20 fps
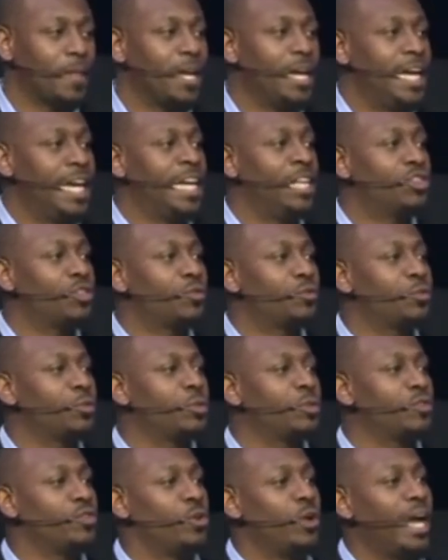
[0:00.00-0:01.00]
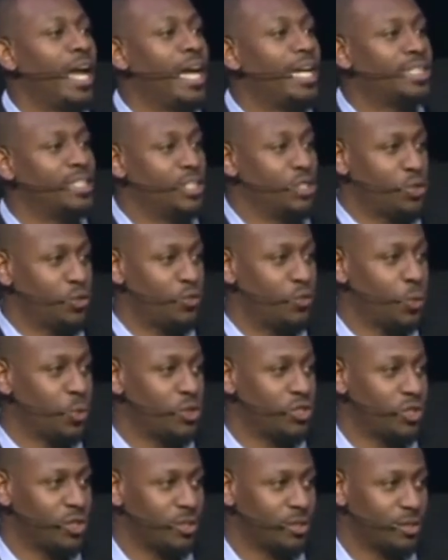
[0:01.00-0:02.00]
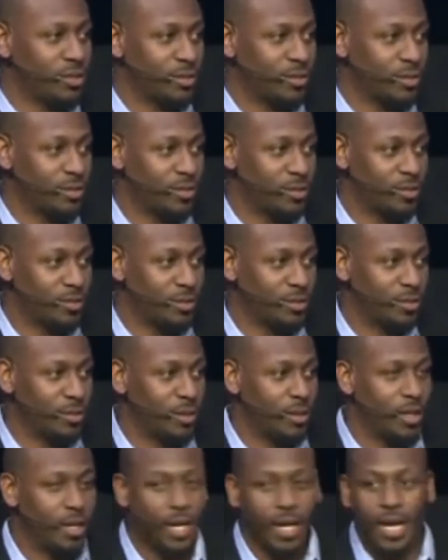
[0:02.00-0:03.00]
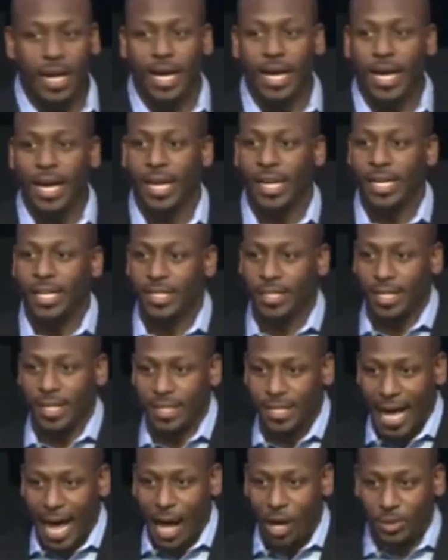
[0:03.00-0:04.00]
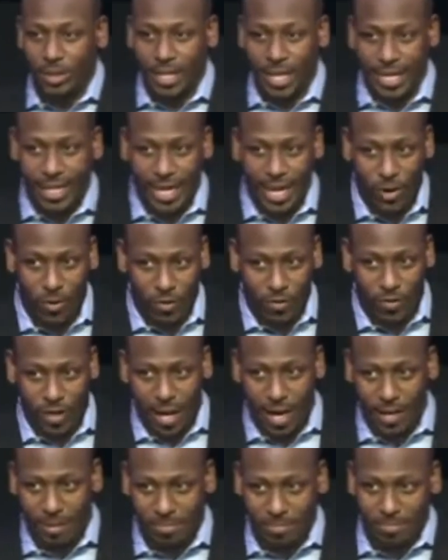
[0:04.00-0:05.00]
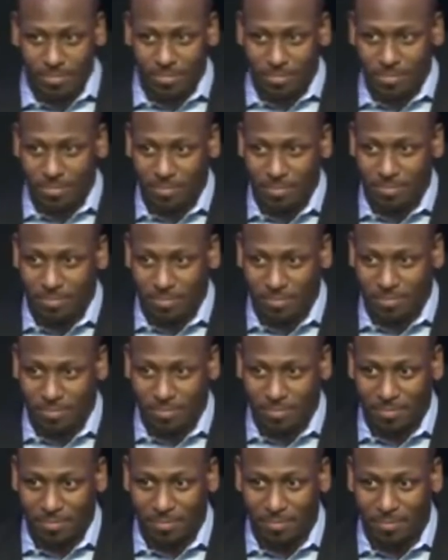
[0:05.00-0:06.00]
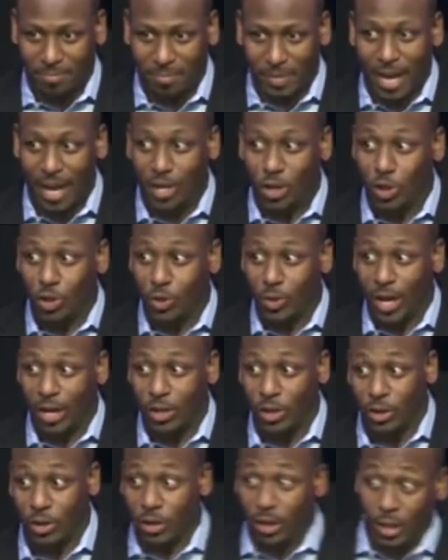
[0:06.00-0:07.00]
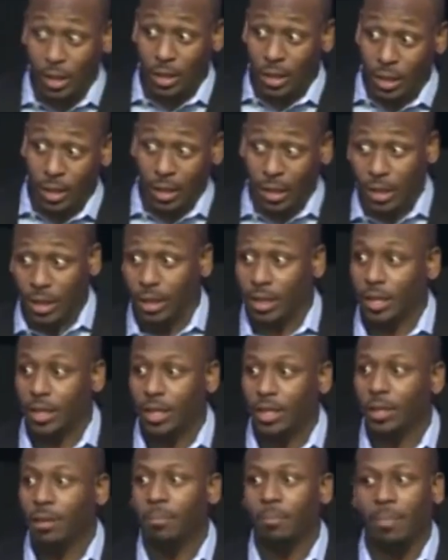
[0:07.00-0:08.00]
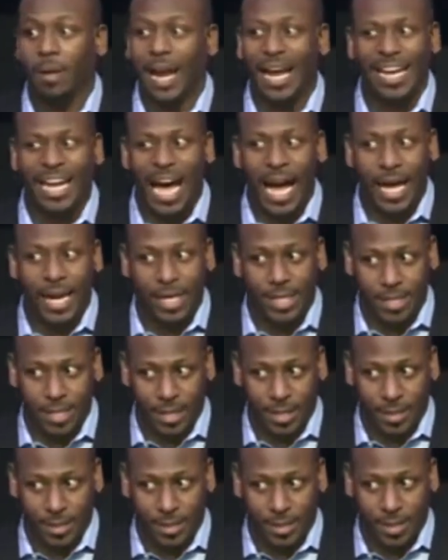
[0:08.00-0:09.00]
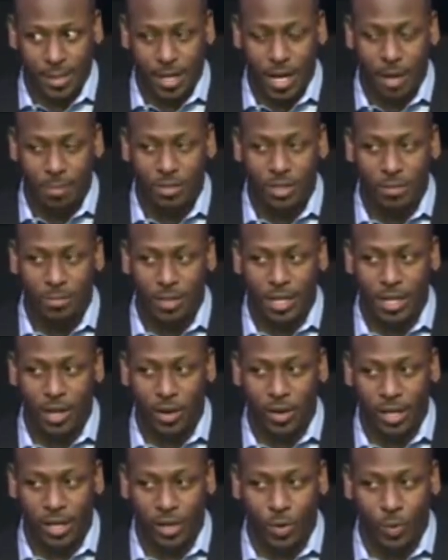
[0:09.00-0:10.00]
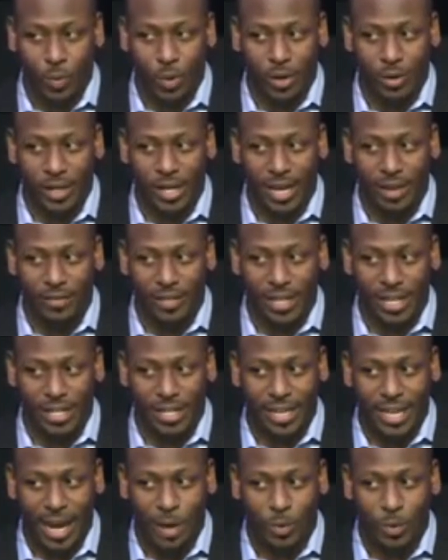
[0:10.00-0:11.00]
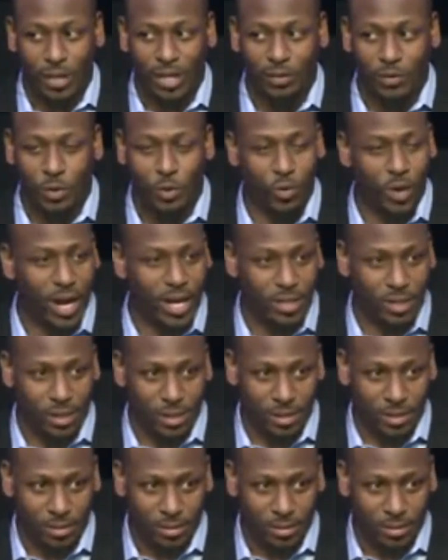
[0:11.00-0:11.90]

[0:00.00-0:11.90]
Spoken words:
Eat the fruit of your hands as your fortune. And he says, I'll take care of that. Now, I know you're out here, but I got it. Come to me, all you who are weary and heavy laden, and I will give you rest.